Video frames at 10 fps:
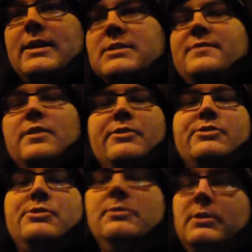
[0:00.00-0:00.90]
Legacy of
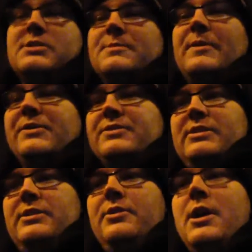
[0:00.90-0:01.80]
Goku 2 will also be
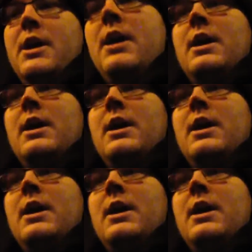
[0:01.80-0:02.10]
continued.